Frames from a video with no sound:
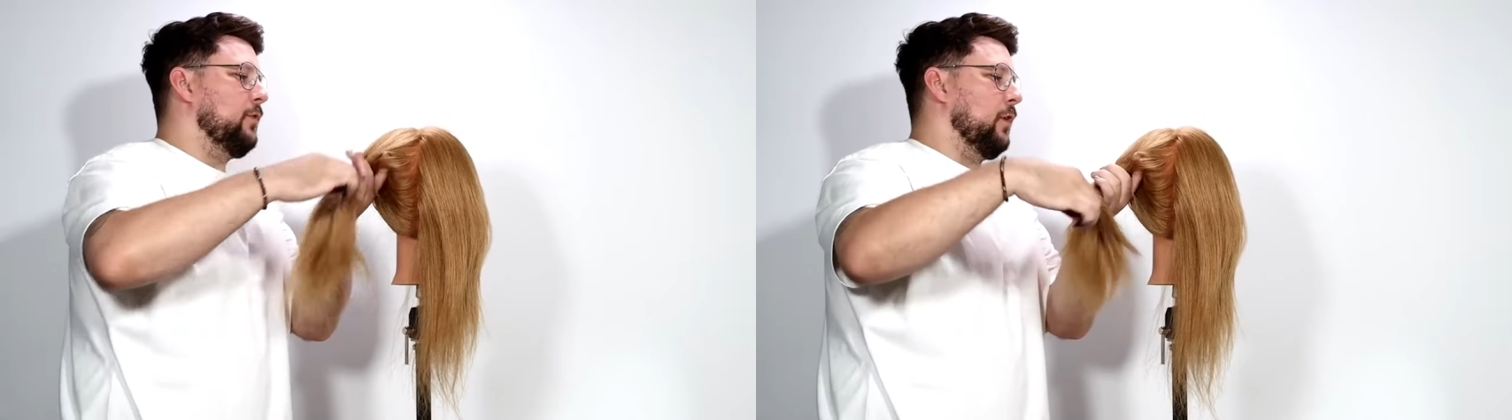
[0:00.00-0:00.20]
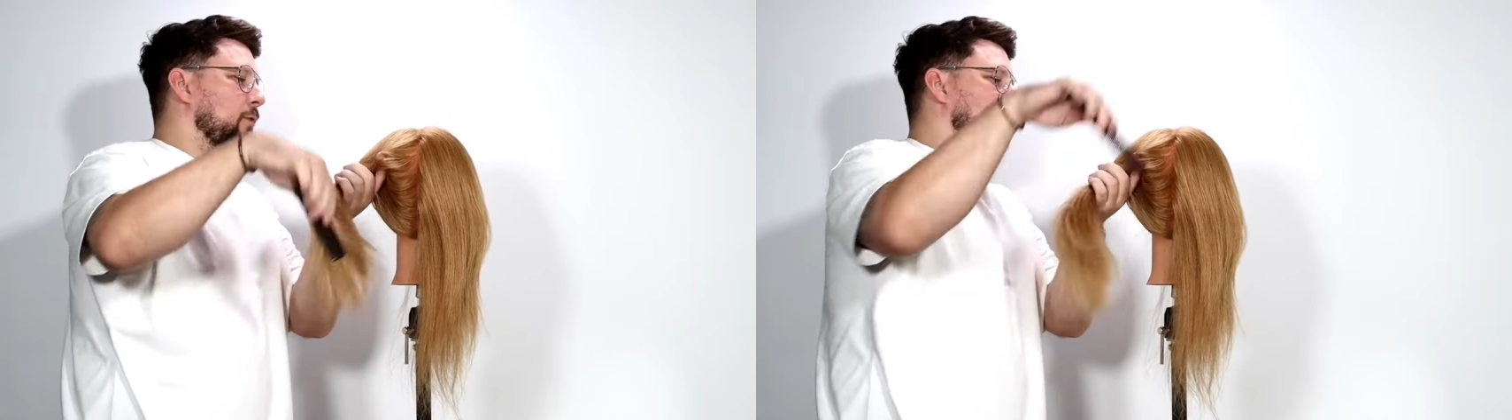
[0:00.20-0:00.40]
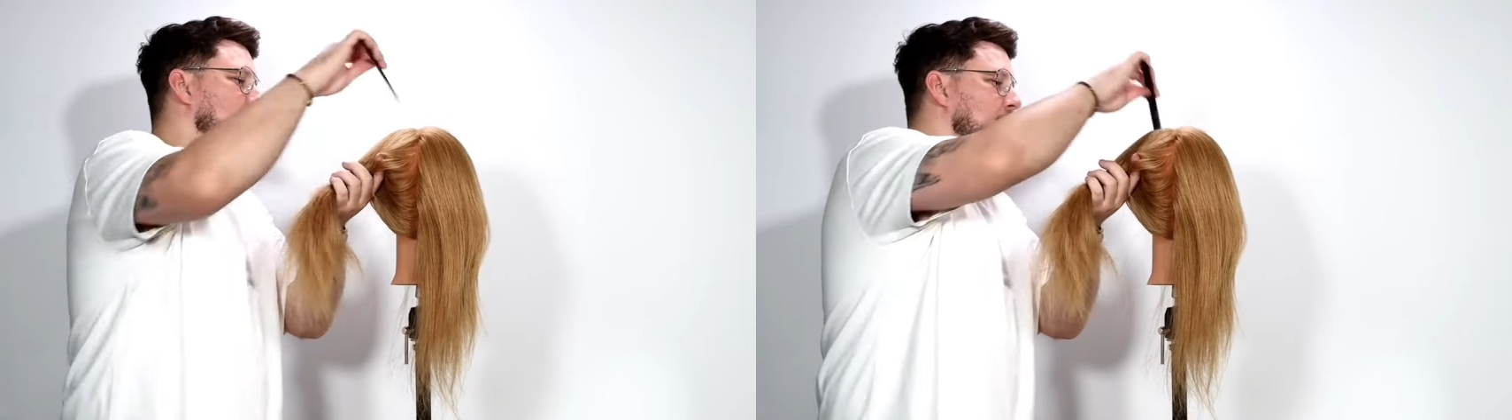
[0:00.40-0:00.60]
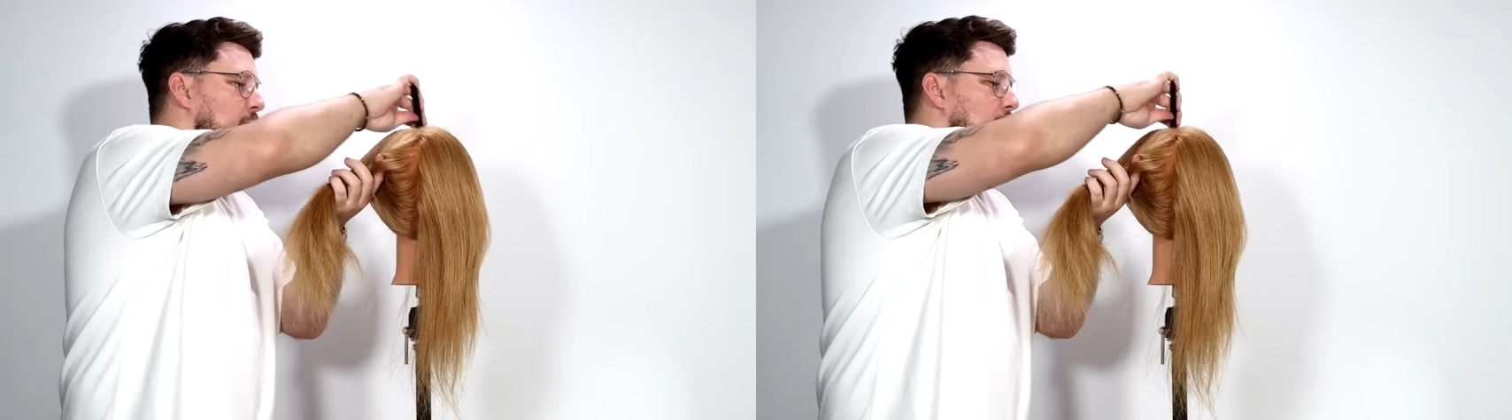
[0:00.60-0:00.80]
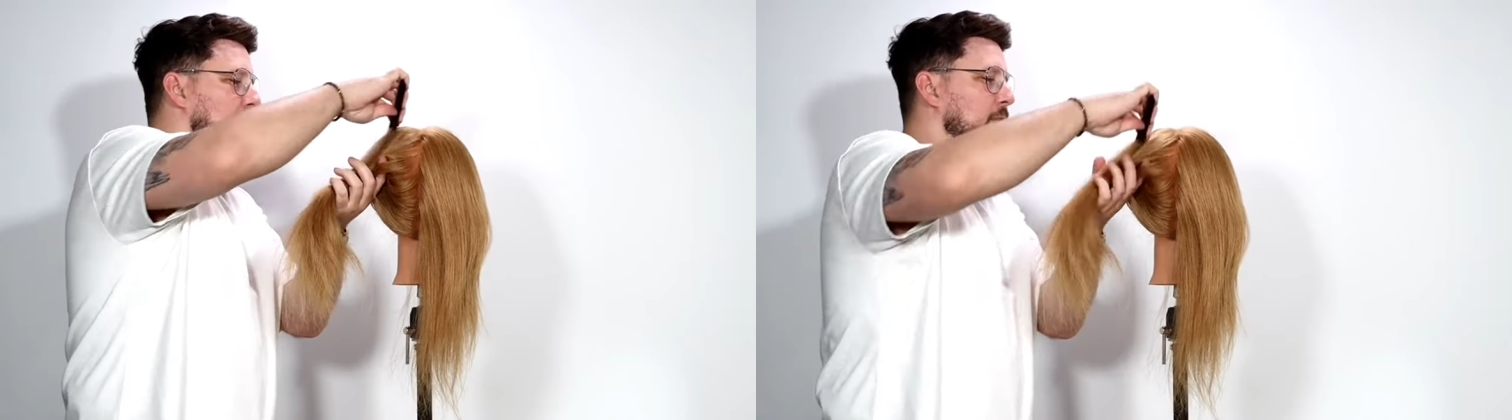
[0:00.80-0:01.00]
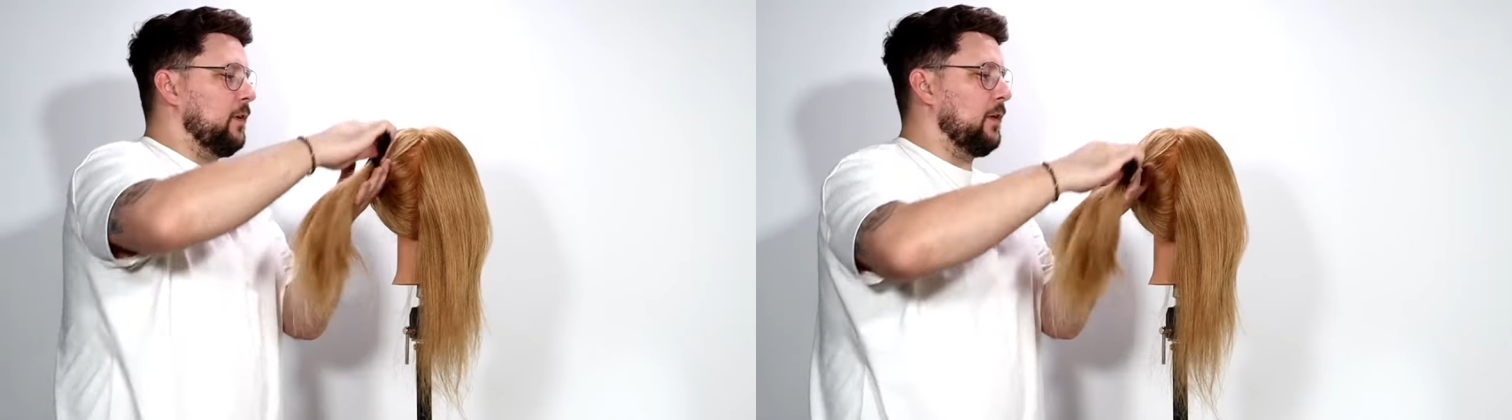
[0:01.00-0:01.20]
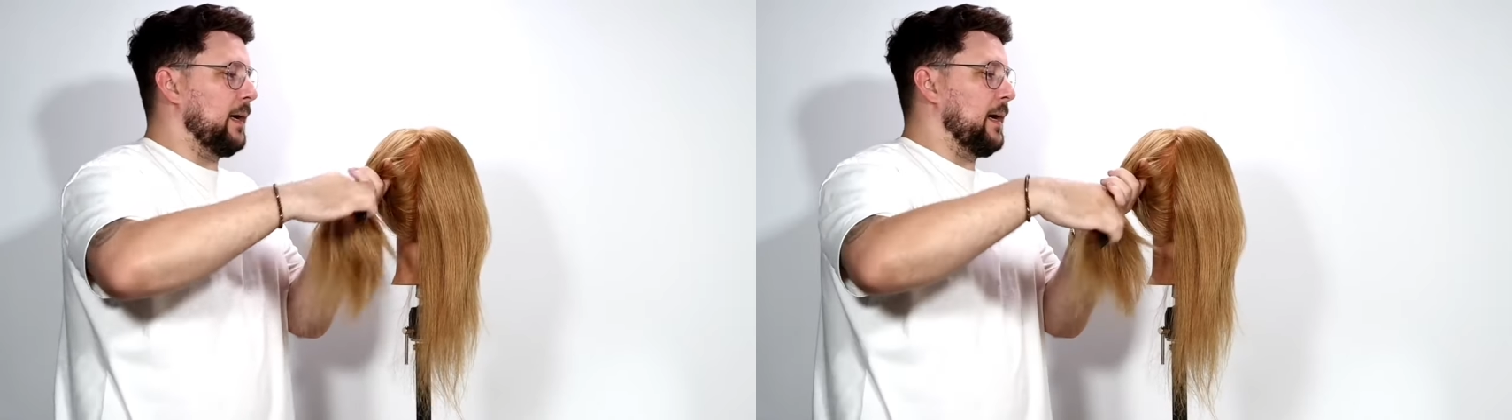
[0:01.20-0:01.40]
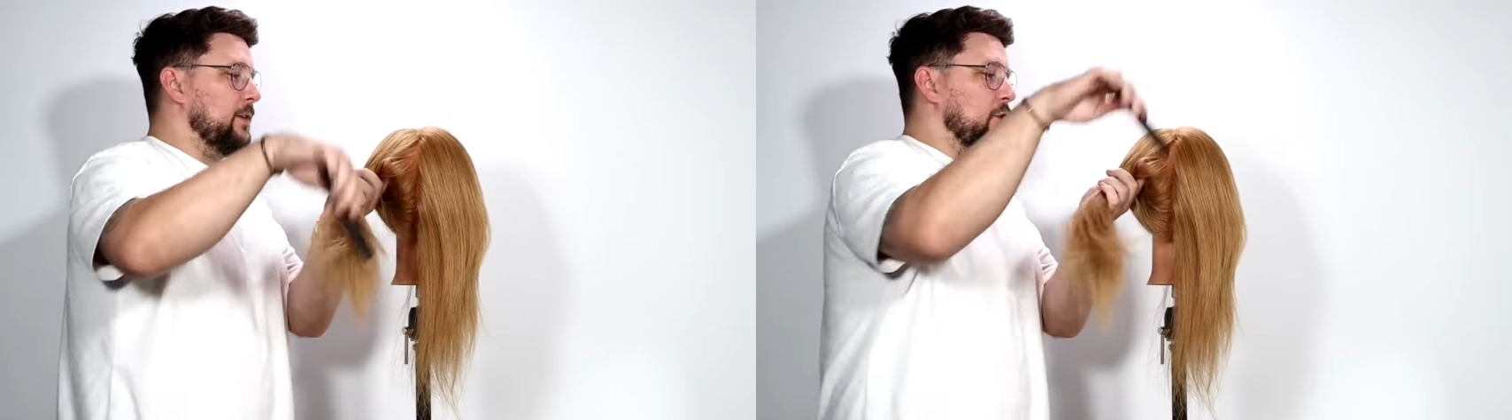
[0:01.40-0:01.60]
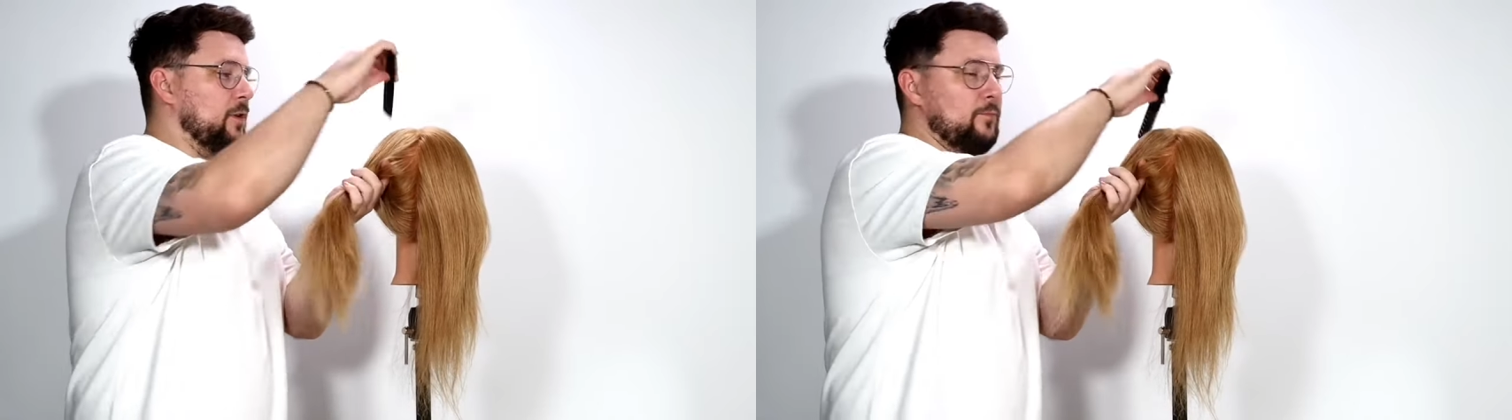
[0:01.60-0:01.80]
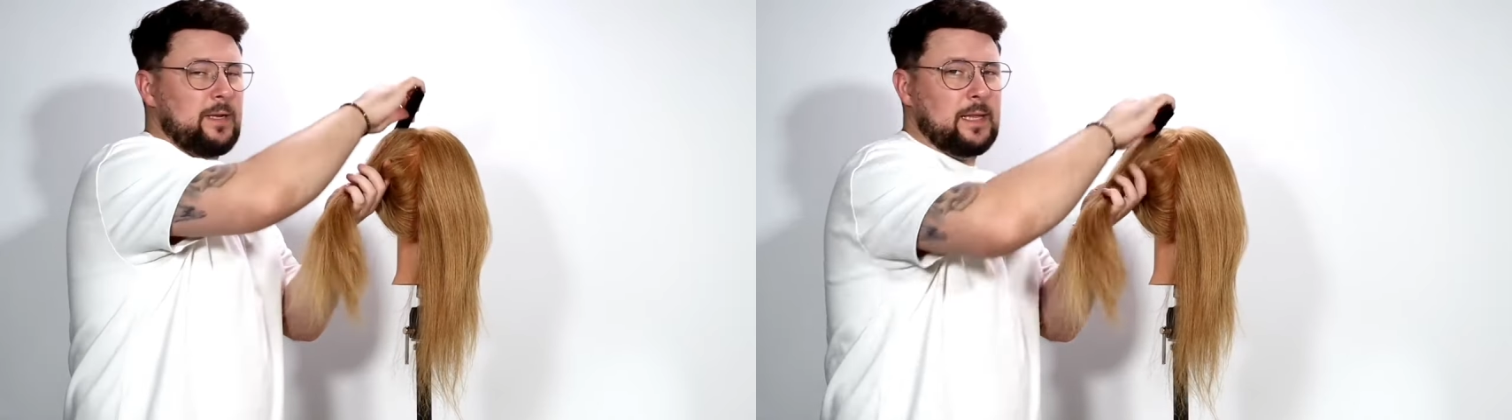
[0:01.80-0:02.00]
If you've got a fringe or anything like that,
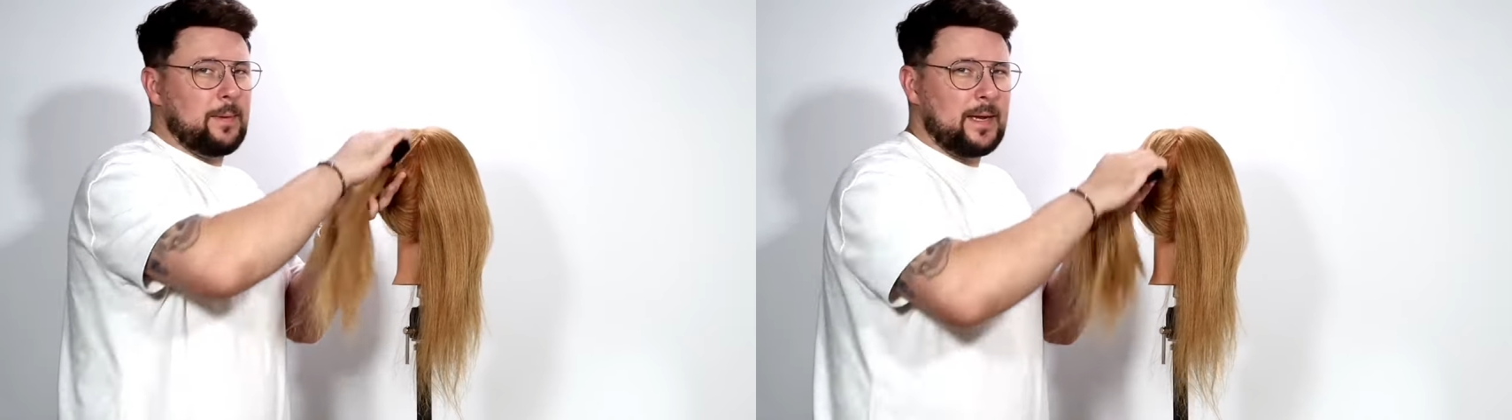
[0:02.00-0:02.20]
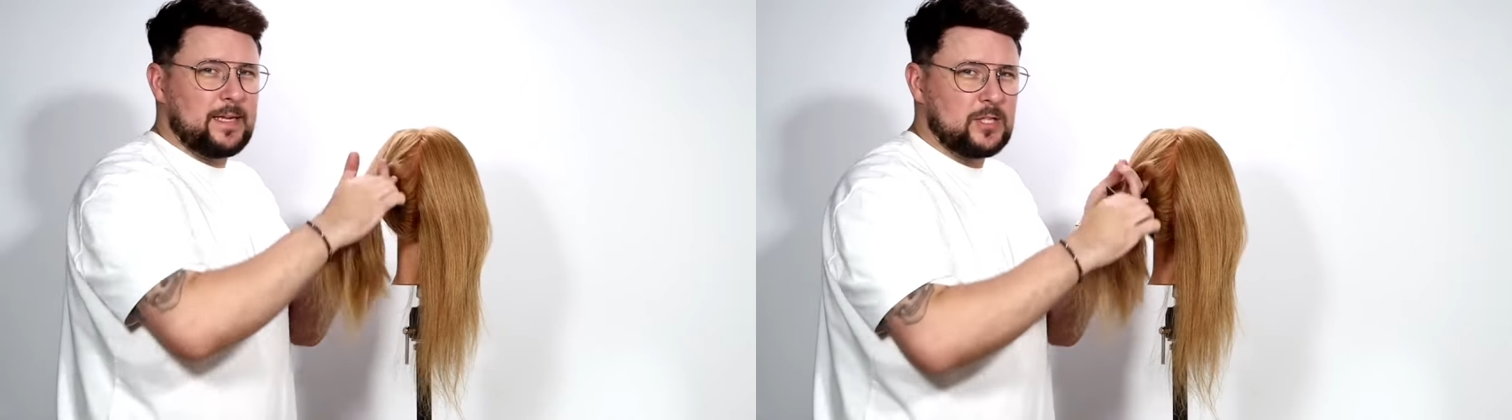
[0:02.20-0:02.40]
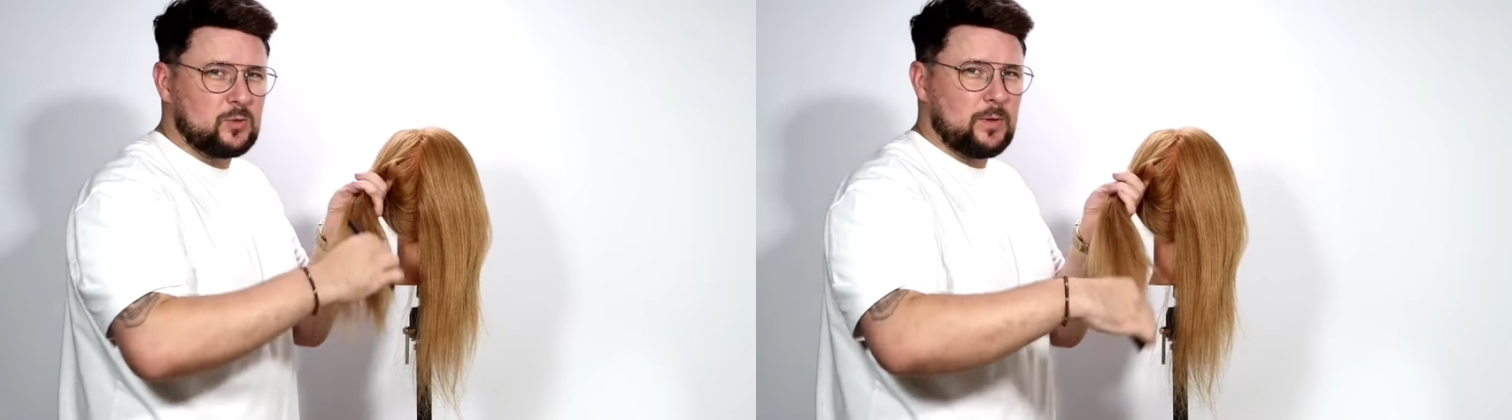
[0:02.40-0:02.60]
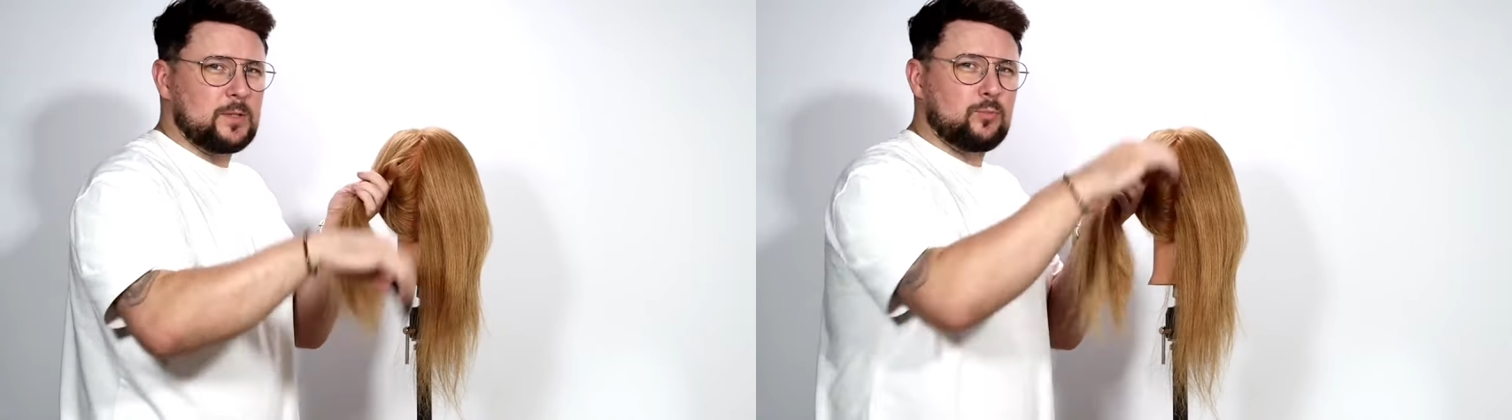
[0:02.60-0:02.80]
you can bring that back into it.